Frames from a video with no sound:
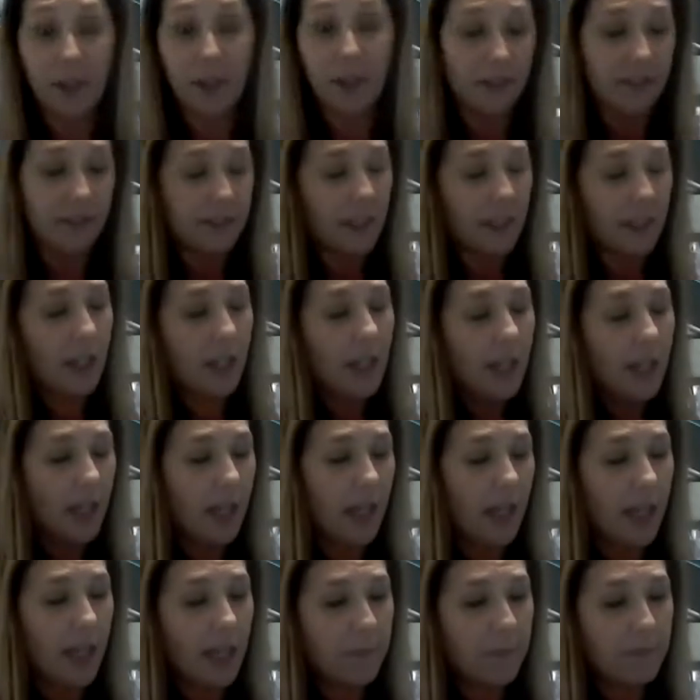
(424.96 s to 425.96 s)
books.
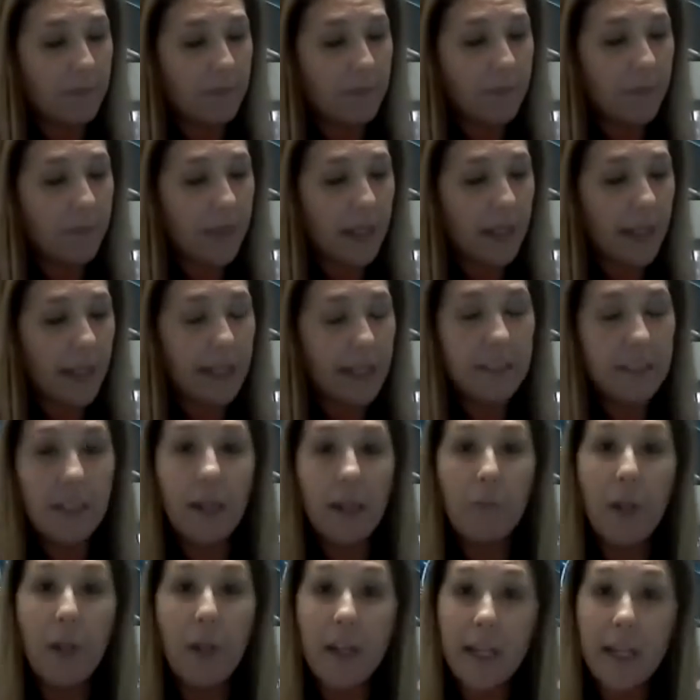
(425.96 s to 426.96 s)
And so
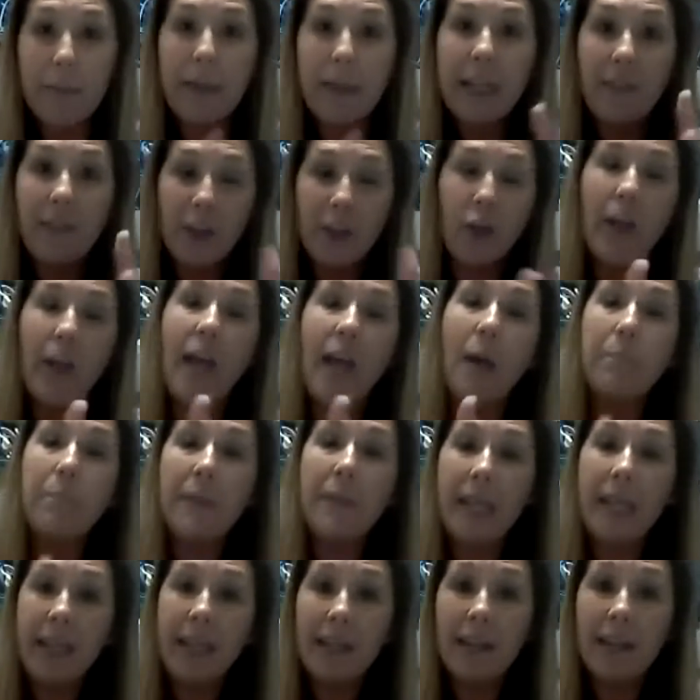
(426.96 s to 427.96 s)
I'm like, if you'll help
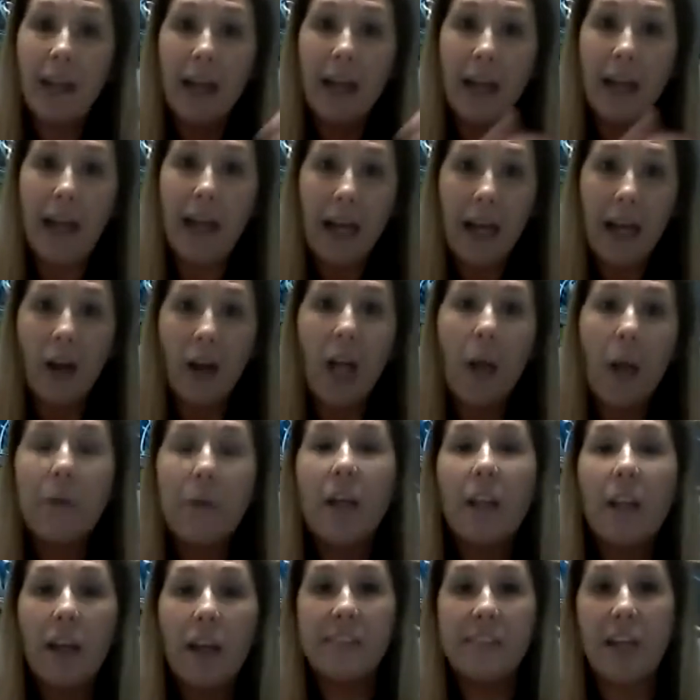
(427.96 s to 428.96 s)
me, I'll help
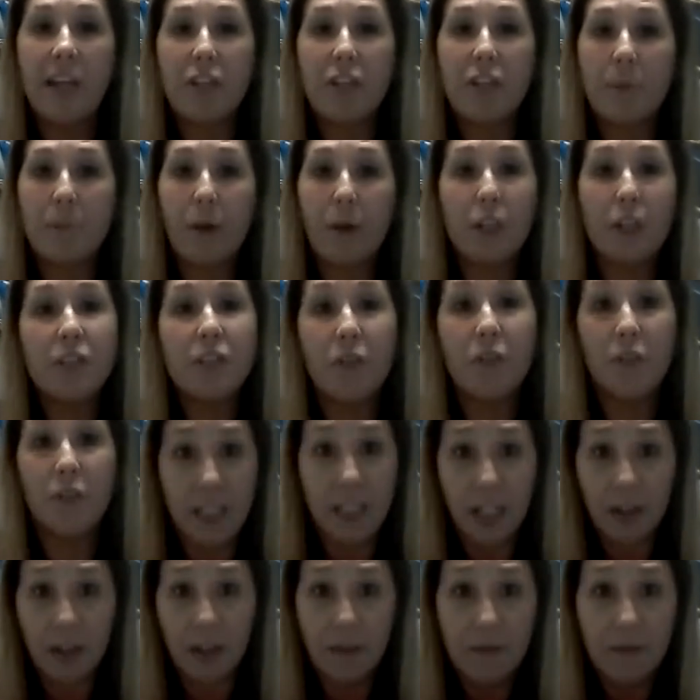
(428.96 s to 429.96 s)
you close out your books for
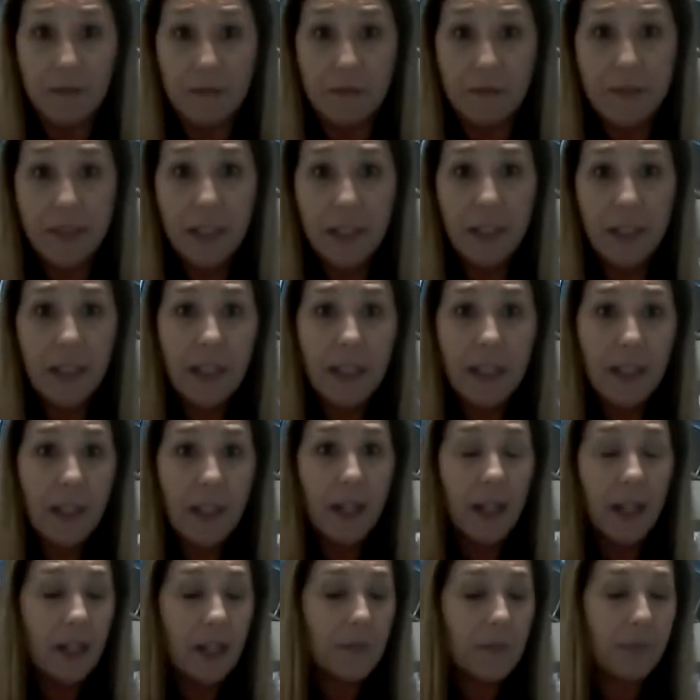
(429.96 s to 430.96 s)
the year.
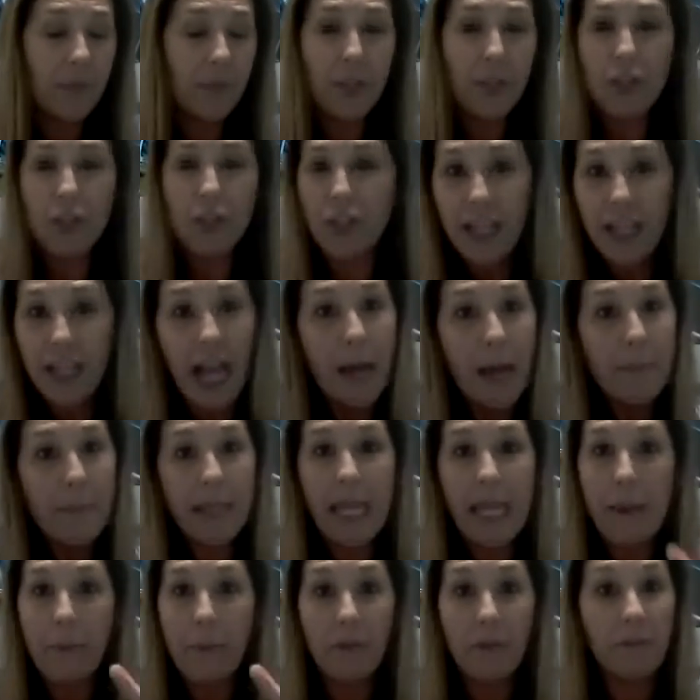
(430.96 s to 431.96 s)
She got
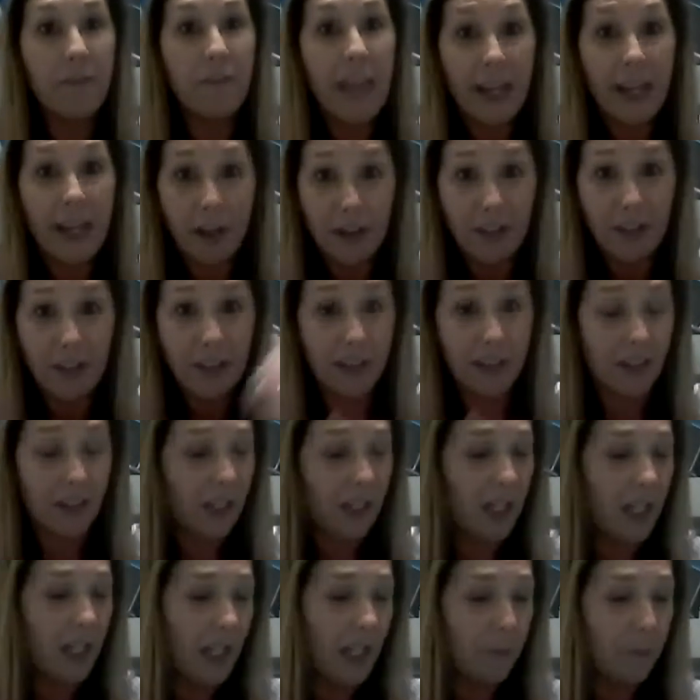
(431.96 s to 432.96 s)
me up on Fair.
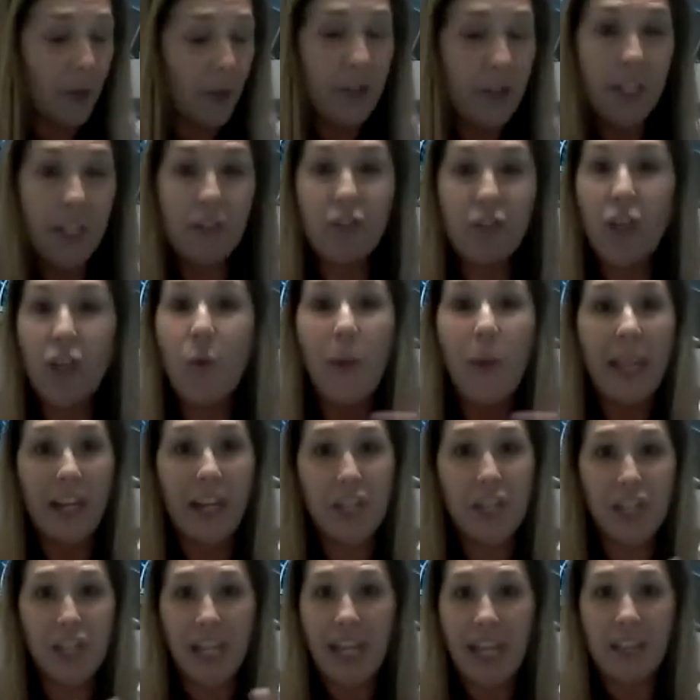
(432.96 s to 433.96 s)
Within 2
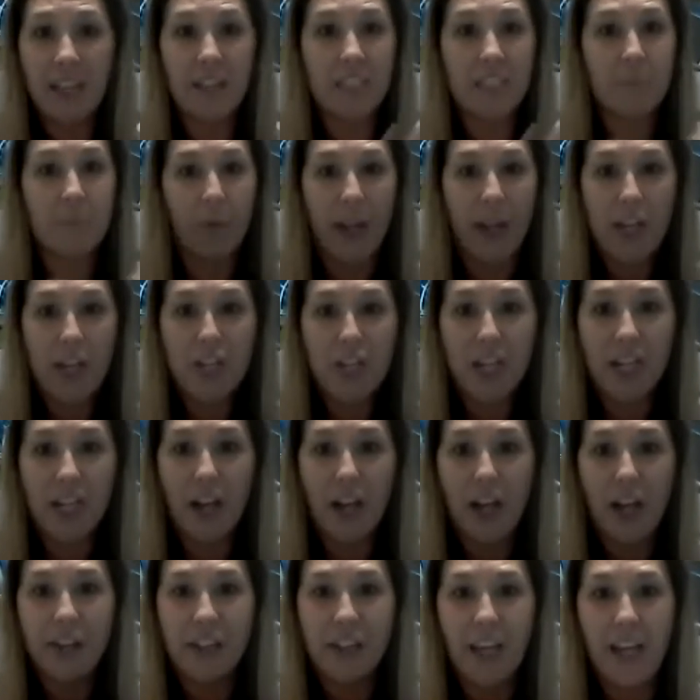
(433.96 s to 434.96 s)
weeks, she had the spreadsheet
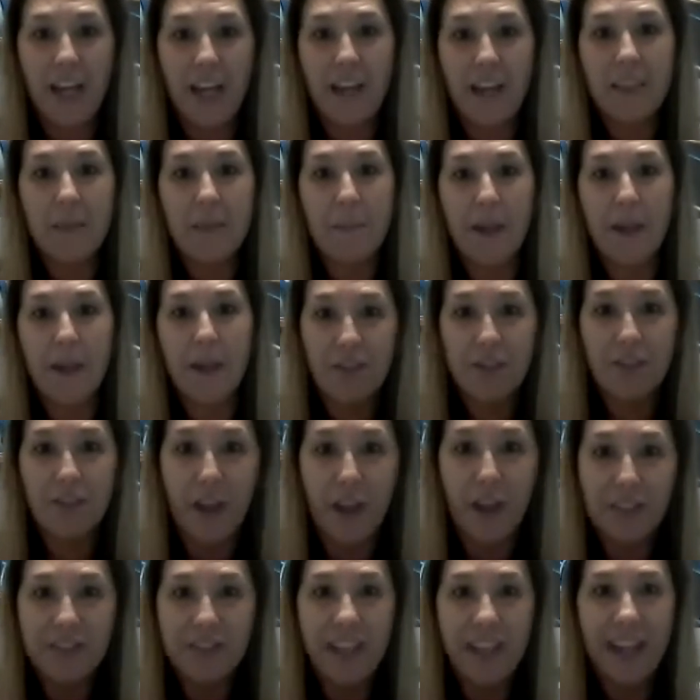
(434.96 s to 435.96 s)
all done, the pictures
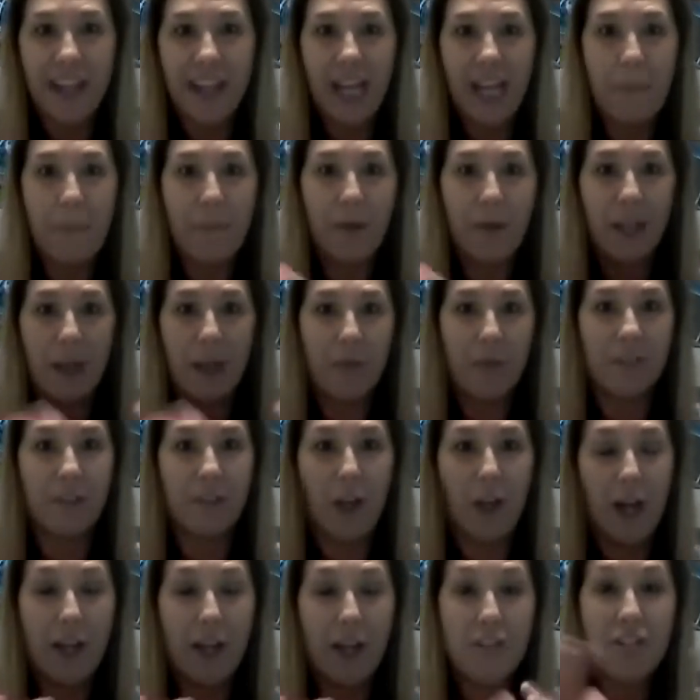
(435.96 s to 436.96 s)
all set up, it was
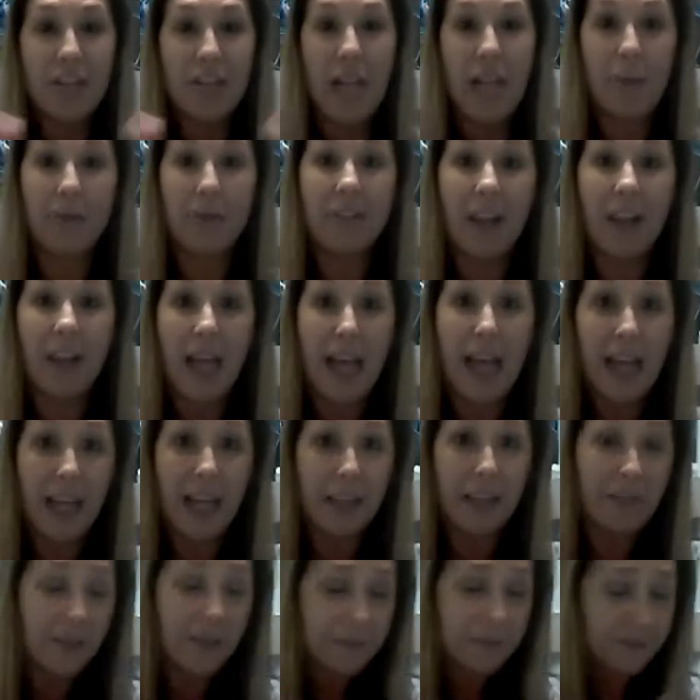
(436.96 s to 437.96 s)
launched, and I was
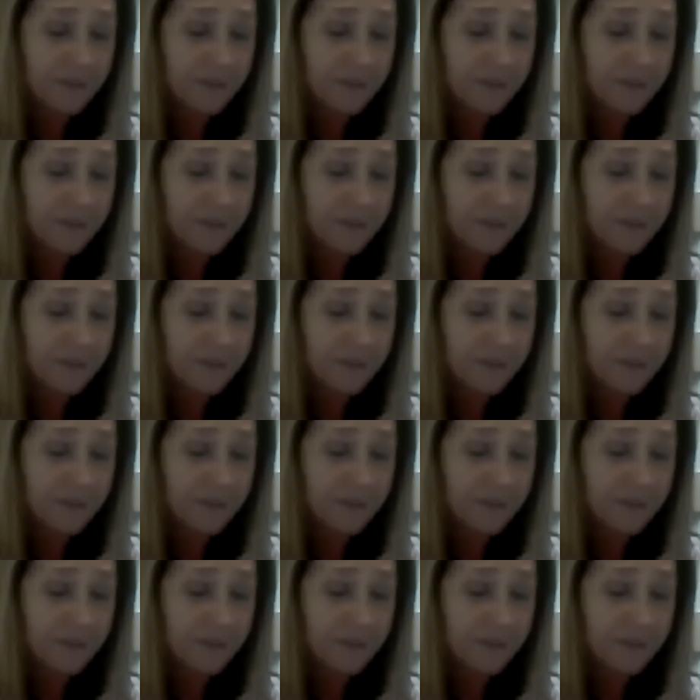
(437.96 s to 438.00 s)
live.